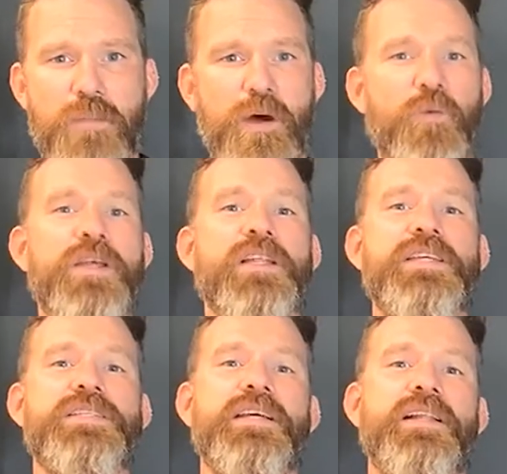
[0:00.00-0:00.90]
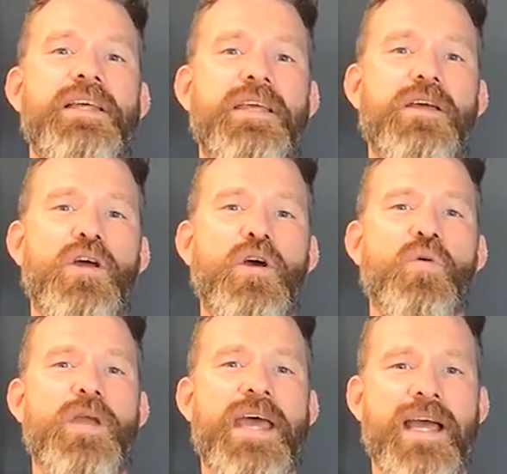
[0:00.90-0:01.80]
But realistically,
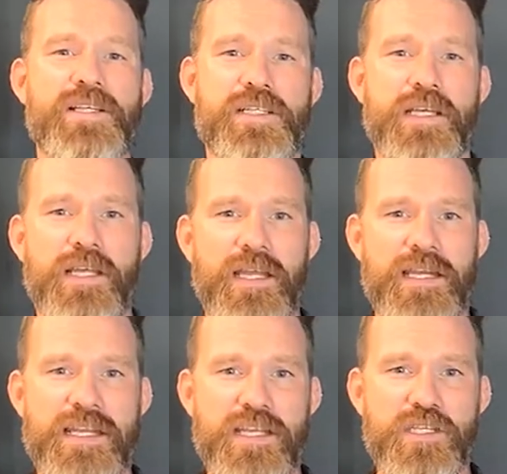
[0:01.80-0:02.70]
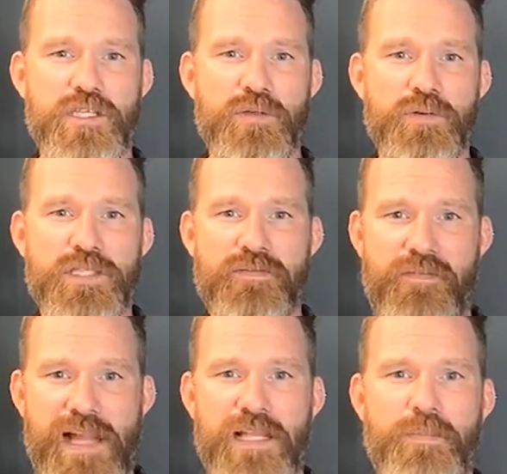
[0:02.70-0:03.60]
we actually need to
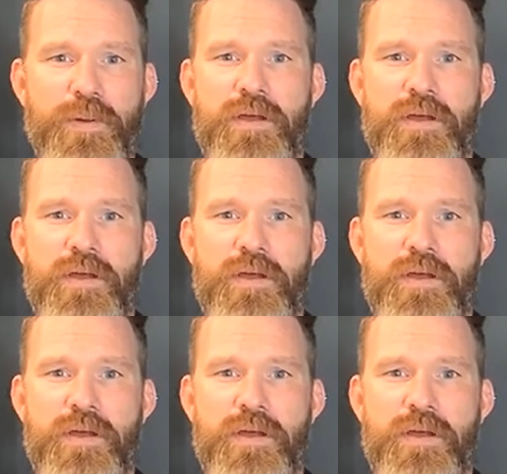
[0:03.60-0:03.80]
develop